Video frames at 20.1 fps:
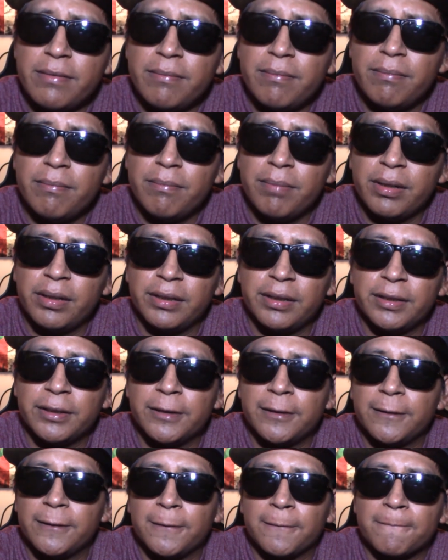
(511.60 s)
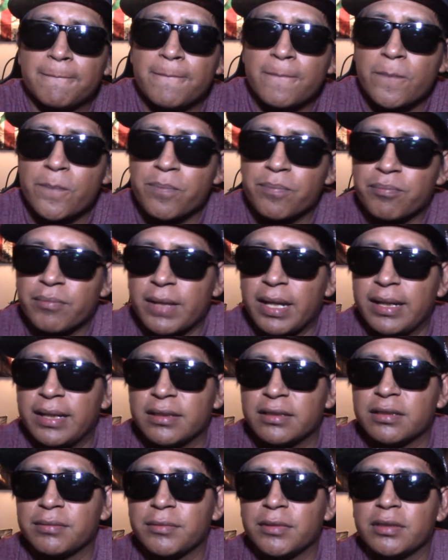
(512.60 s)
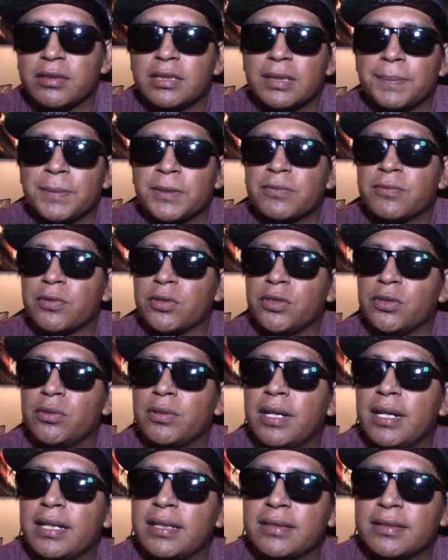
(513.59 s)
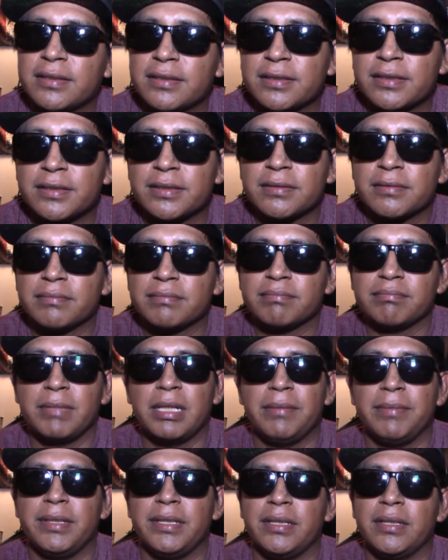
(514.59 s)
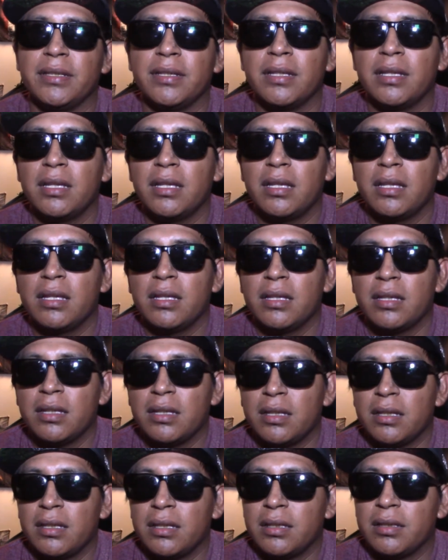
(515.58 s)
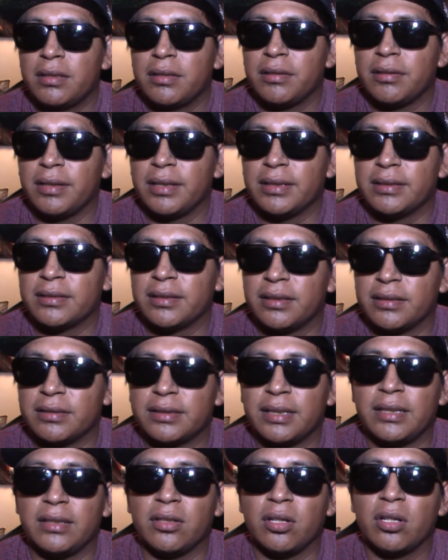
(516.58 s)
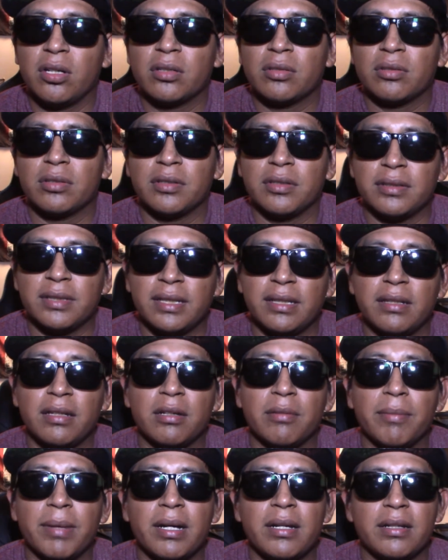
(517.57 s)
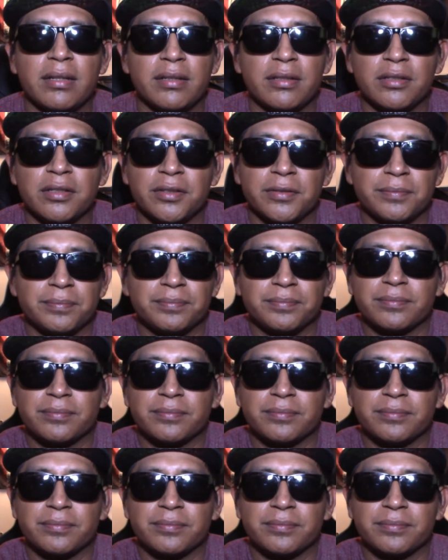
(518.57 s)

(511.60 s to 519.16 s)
But you know, I guess some good tips for you guys. Maybe you guys are signed on or you're thinking about it, you know.